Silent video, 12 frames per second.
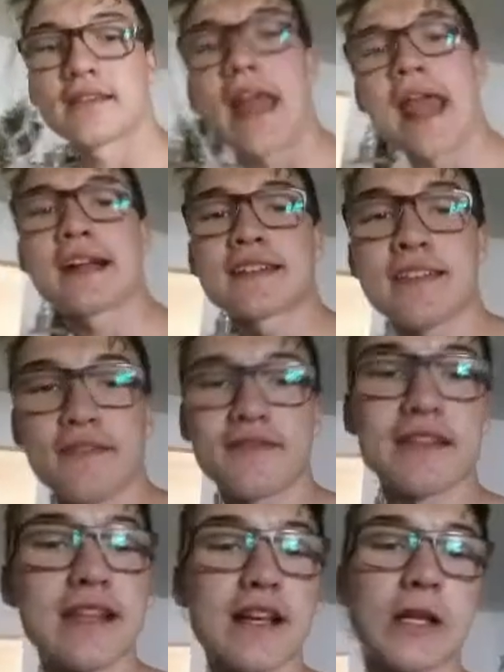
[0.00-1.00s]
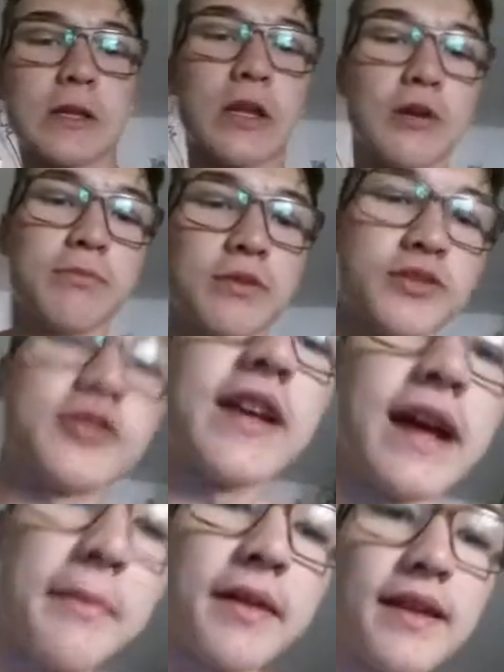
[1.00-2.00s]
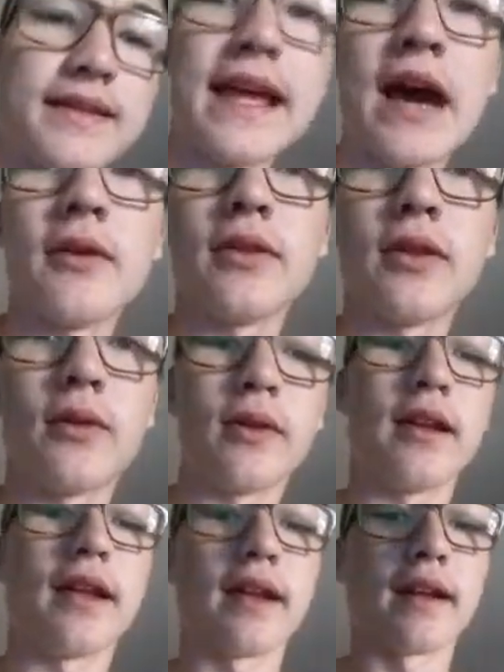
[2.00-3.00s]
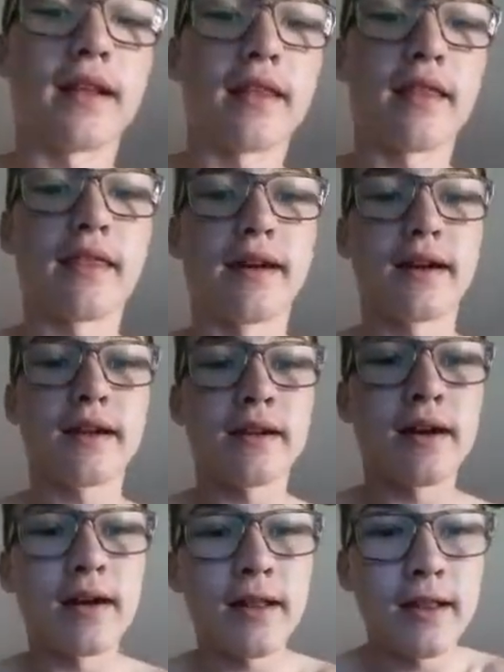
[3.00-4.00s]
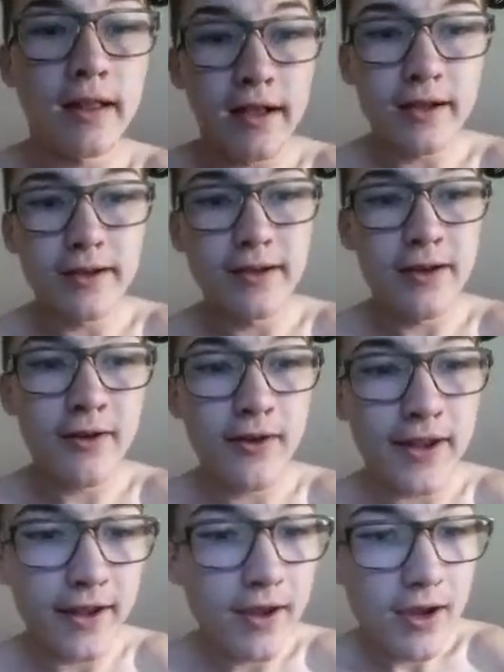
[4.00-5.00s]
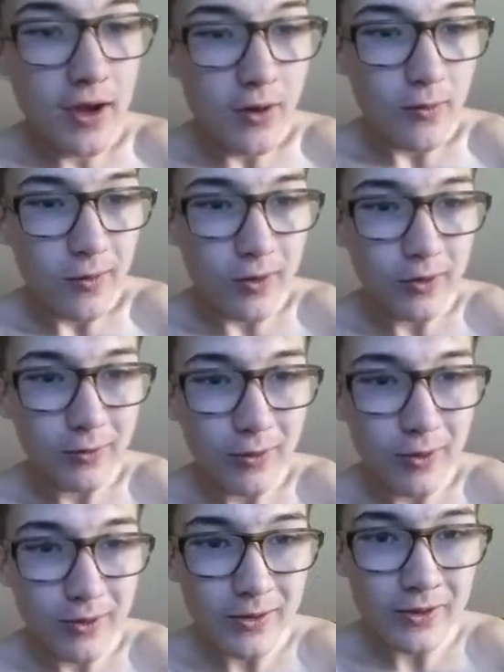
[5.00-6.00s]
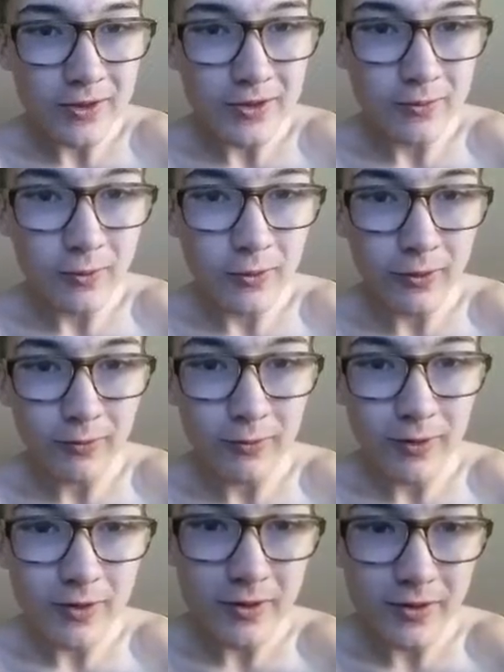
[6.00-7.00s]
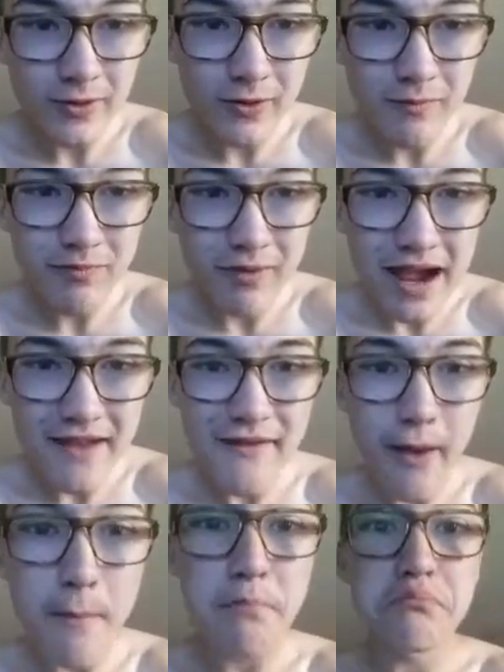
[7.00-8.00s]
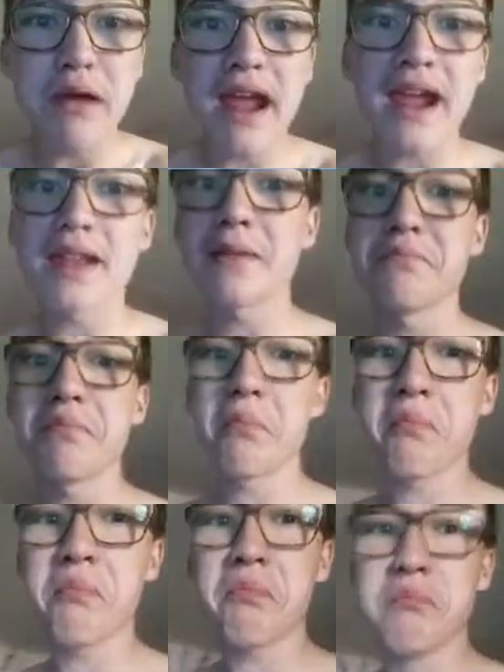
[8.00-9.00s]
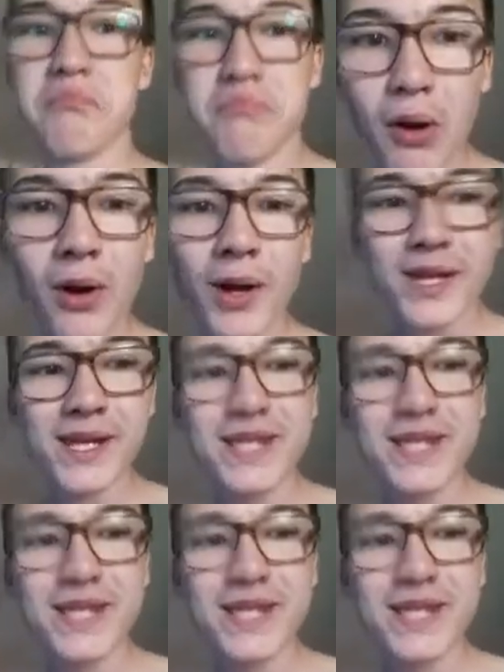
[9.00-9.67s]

XFT Global Jam downloading the Call of Duty World War World War II Private Beta, boy.